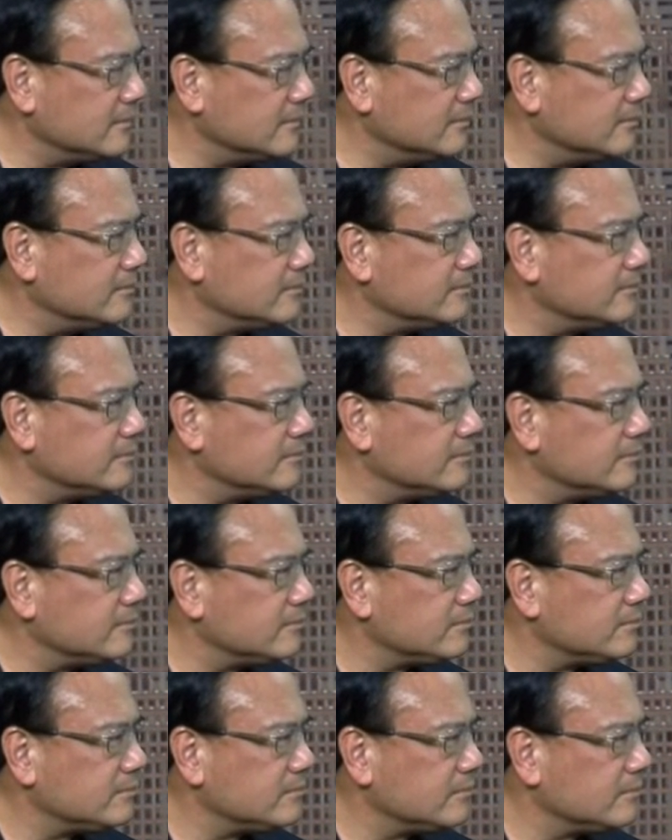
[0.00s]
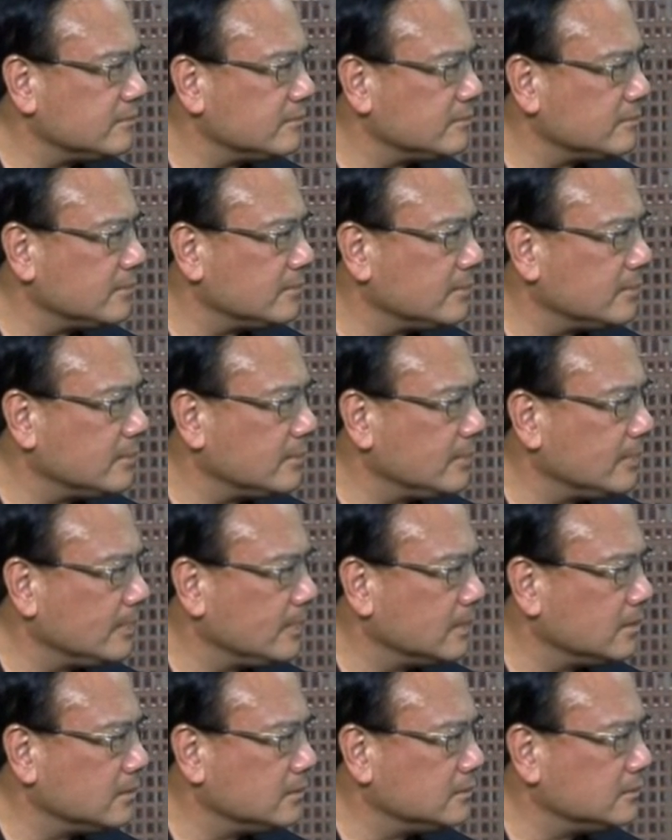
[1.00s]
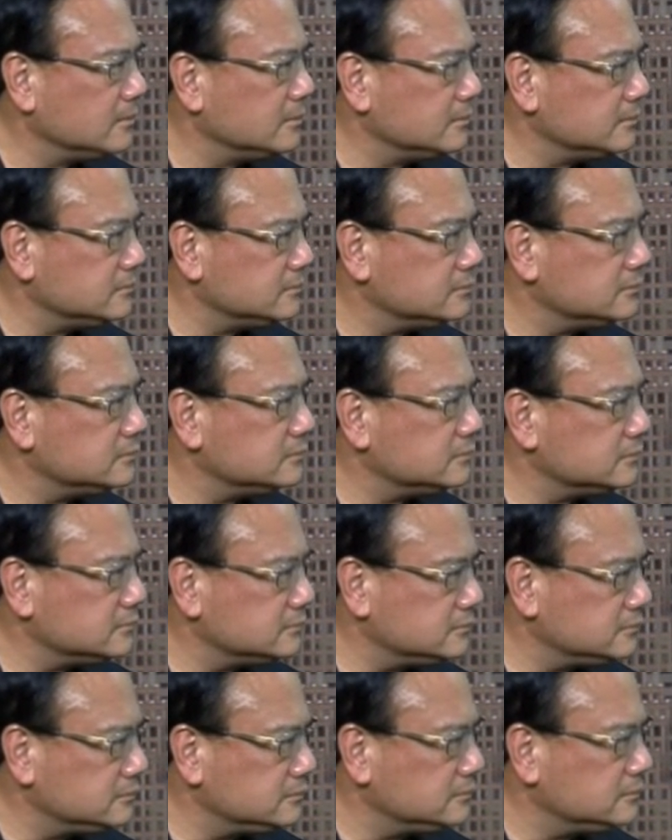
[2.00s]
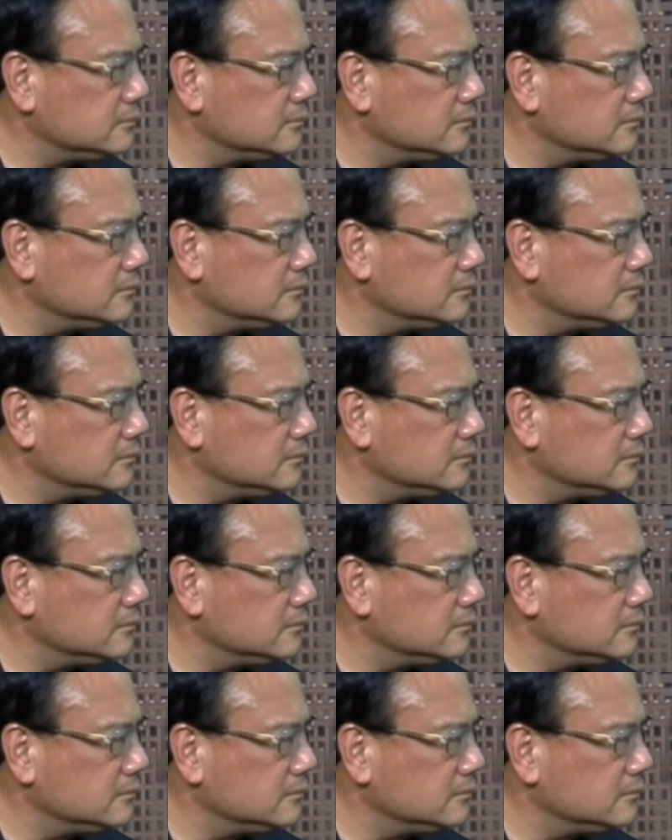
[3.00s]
No words are spoken by the person on screen.